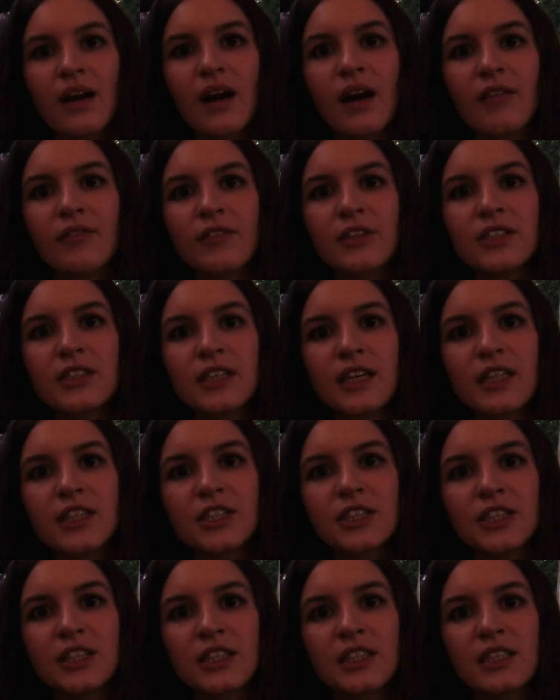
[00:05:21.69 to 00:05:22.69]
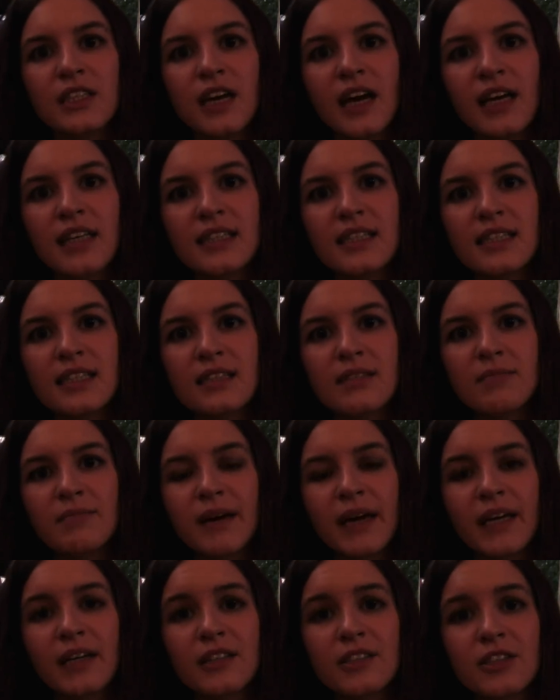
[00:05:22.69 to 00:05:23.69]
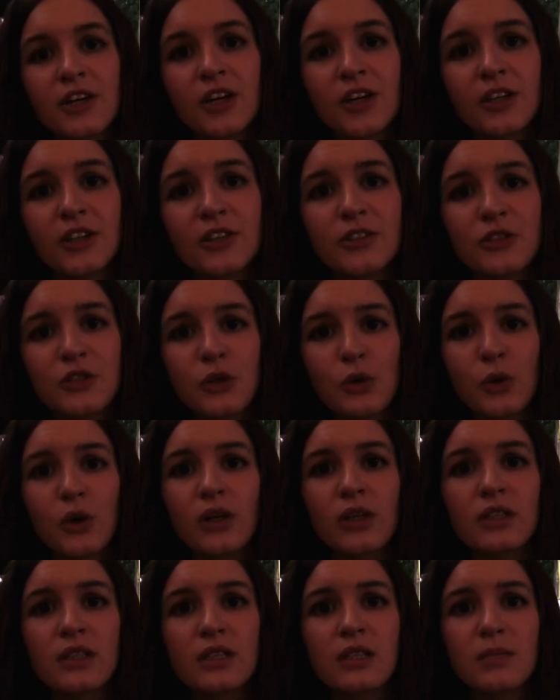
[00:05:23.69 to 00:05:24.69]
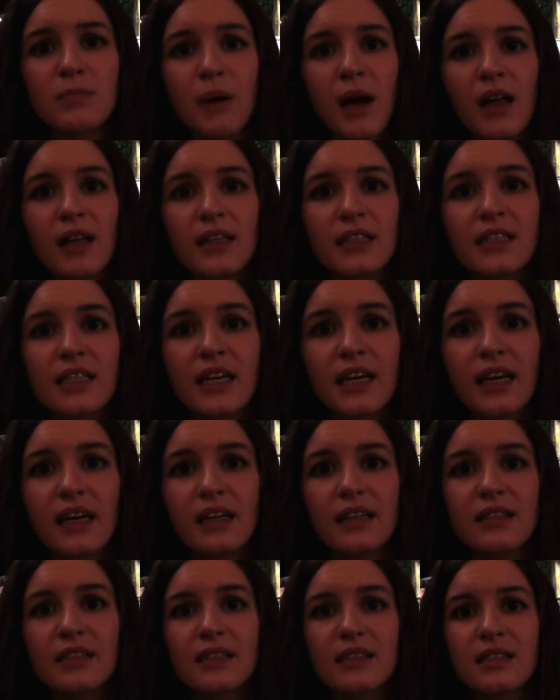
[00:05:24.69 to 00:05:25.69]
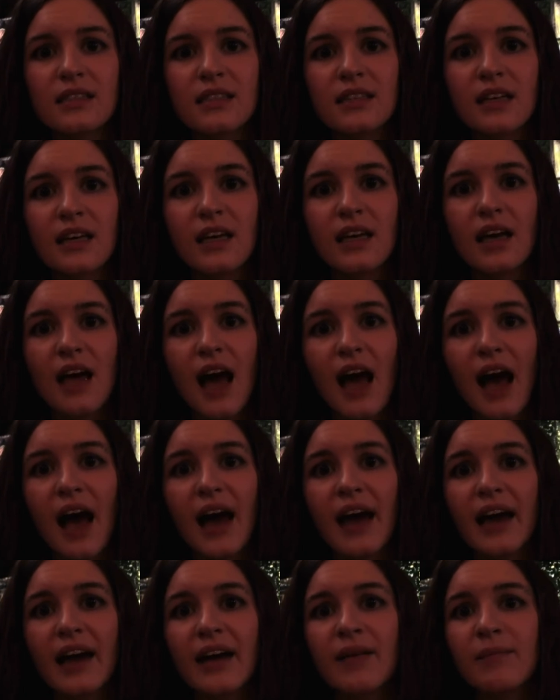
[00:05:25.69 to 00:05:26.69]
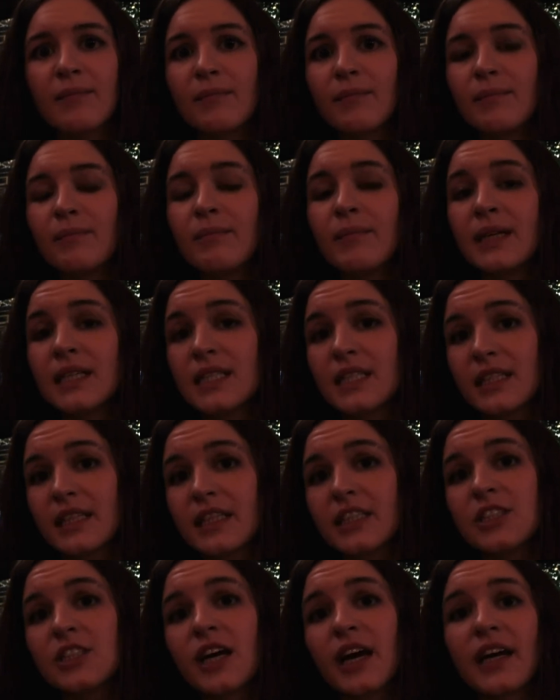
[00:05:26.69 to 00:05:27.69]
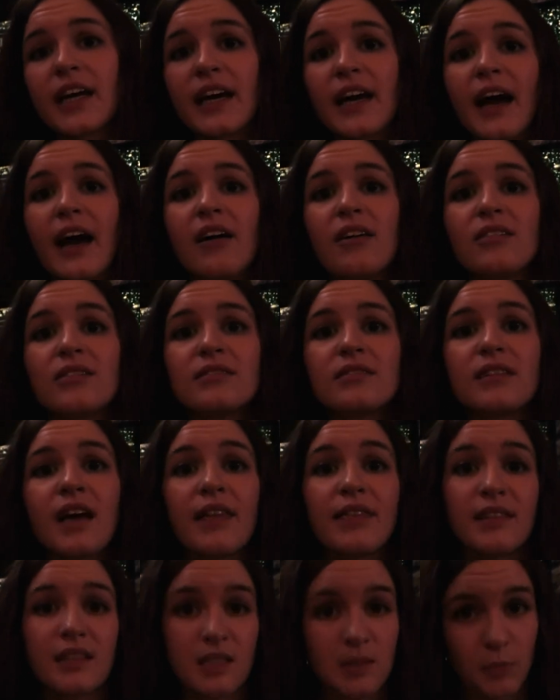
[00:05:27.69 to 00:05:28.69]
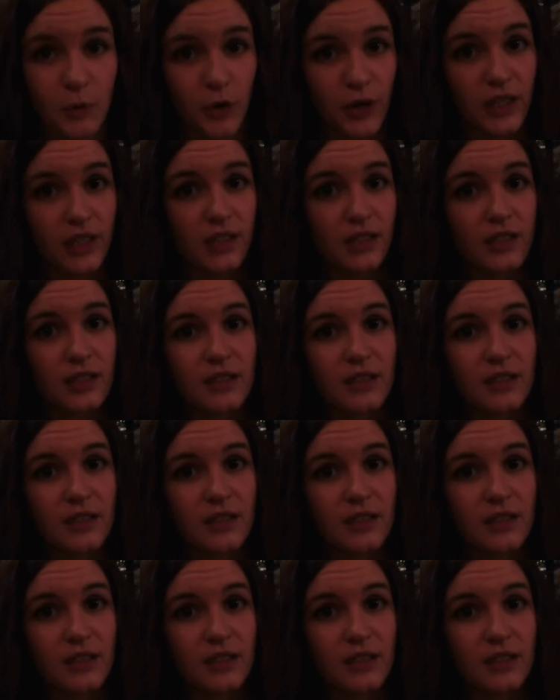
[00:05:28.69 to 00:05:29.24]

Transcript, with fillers: oh, conversation has made a turn towards politics. I am mentally checking out at this point.